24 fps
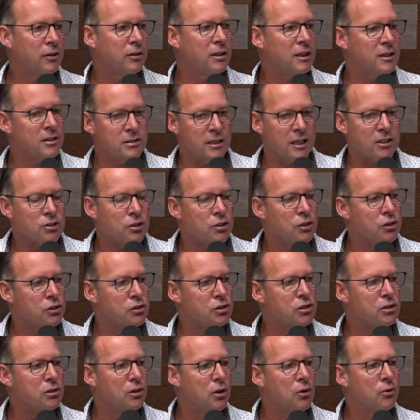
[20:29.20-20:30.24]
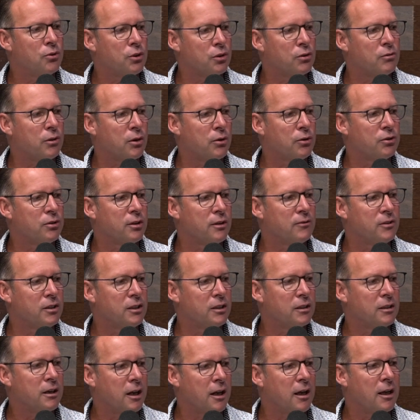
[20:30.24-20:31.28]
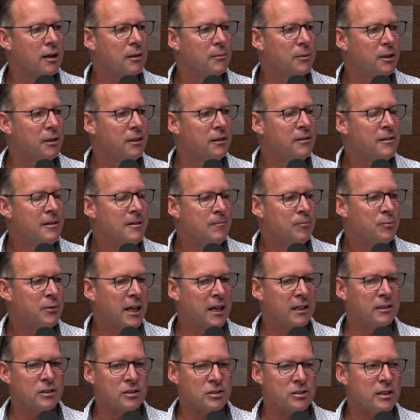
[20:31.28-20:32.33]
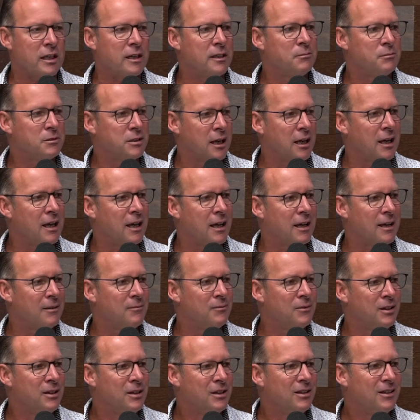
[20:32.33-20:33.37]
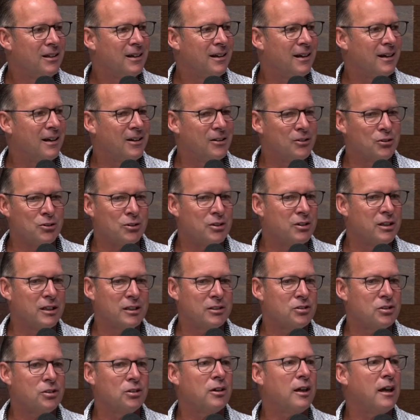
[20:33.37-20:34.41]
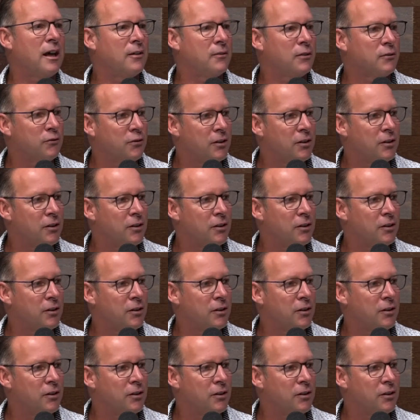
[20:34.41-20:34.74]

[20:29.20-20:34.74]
other things that's going to slow the growth of the economy at the same time uh, you're going to still have